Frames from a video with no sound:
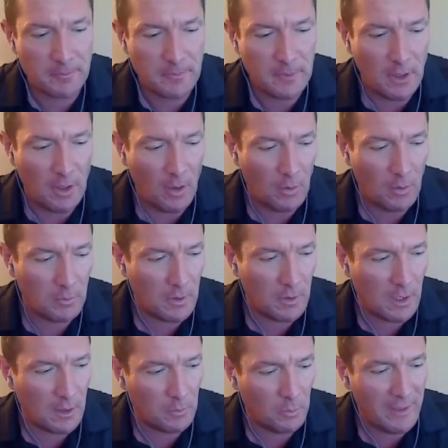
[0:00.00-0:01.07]
you know,
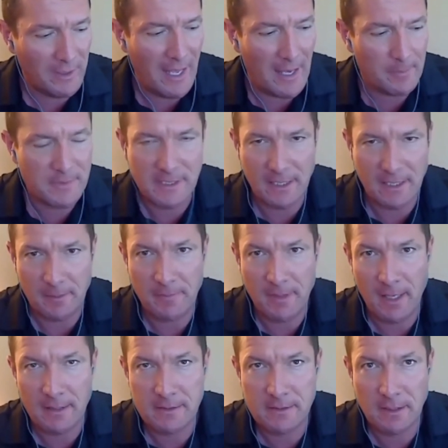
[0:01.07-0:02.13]
rehab team
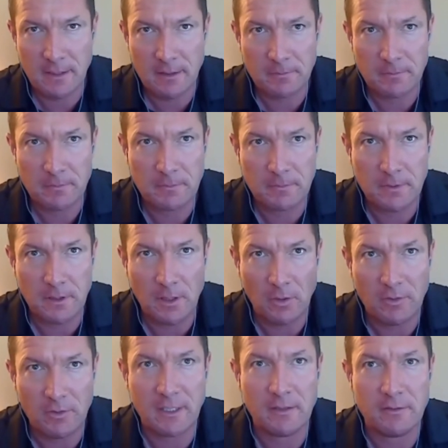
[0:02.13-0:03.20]
that, you
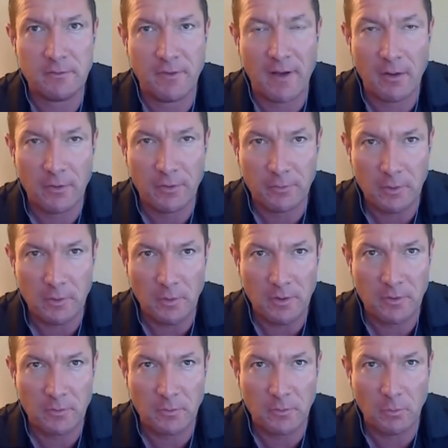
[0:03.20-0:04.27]
know, didn't follow through
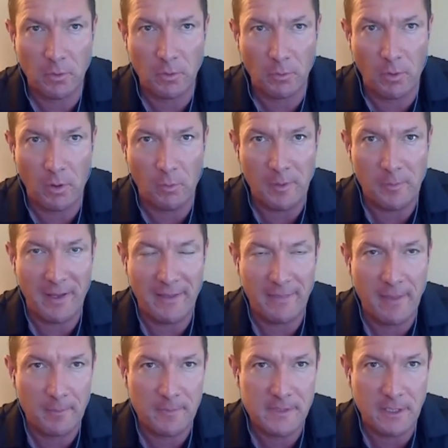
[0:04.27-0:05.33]
with what we paid
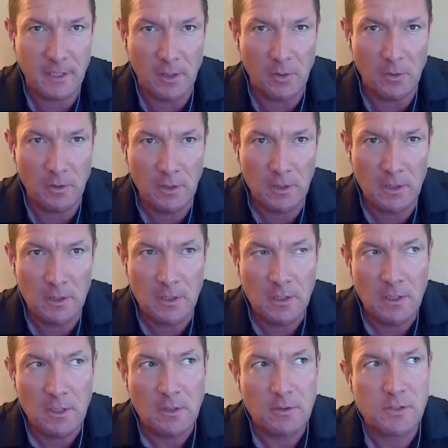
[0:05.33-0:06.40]
them to do.
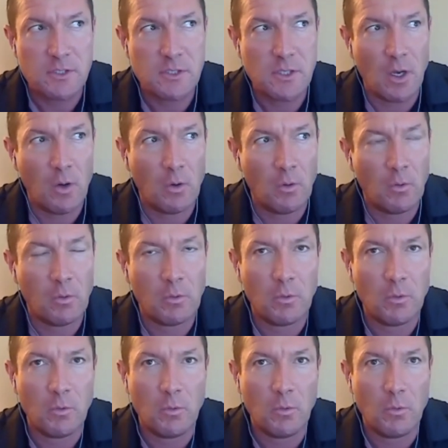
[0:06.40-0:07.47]
So
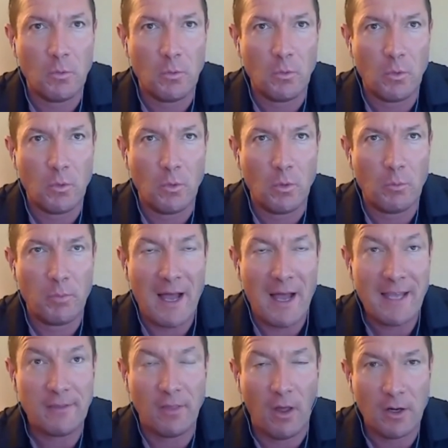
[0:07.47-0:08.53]

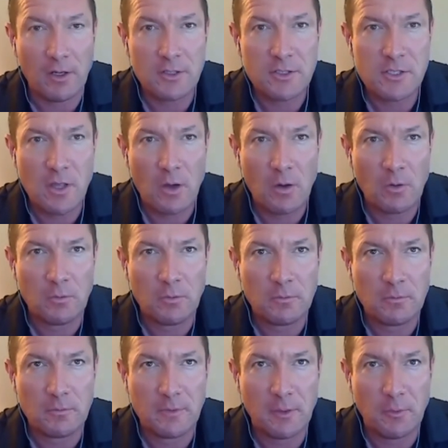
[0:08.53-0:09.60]
by and large, though,
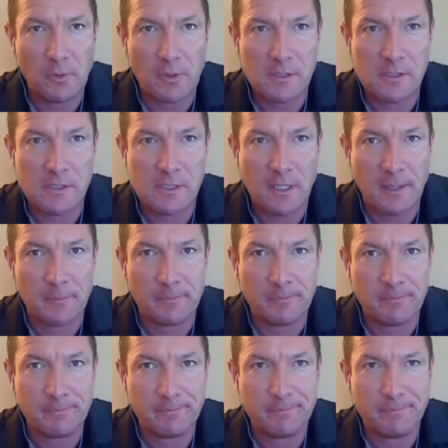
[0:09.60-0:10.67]
it was, you
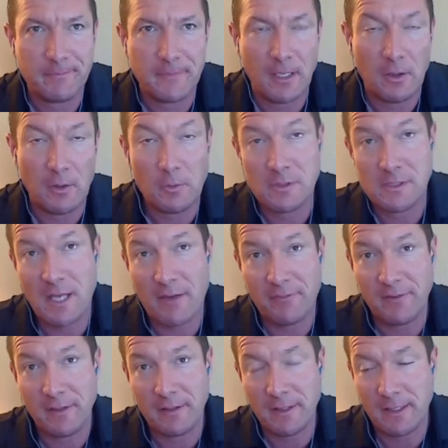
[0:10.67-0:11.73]
know, it was
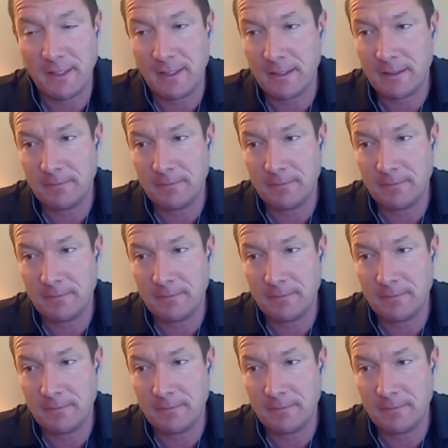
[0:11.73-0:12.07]
definitely